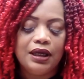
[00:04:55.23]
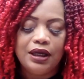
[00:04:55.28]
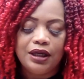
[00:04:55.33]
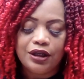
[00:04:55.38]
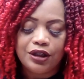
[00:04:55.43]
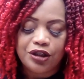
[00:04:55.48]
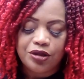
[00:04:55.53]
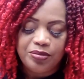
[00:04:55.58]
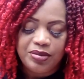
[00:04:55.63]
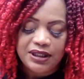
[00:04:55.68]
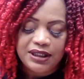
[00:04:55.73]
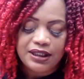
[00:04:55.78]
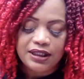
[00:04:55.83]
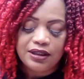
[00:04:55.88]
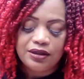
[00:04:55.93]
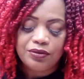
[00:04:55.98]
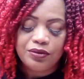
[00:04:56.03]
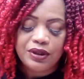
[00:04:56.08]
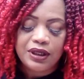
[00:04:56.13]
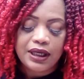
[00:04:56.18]
Could be
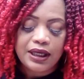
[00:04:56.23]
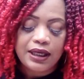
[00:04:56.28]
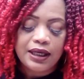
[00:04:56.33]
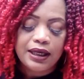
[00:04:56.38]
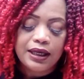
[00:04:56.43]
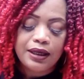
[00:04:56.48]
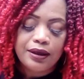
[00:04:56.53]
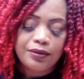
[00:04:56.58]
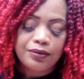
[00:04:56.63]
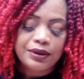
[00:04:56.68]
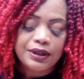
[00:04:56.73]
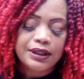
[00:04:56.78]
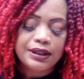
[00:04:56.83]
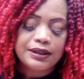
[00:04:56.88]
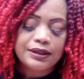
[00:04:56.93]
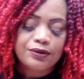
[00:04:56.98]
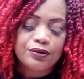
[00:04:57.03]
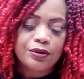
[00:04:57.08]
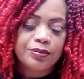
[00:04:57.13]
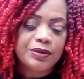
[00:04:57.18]
dealing with an Aries,
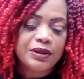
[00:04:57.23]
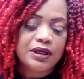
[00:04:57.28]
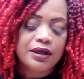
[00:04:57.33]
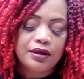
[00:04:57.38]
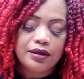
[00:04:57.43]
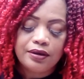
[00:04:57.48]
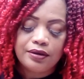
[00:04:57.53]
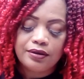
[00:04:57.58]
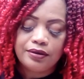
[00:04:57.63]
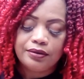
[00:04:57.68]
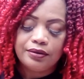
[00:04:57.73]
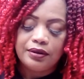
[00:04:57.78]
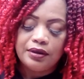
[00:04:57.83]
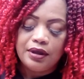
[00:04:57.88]
Scorpio.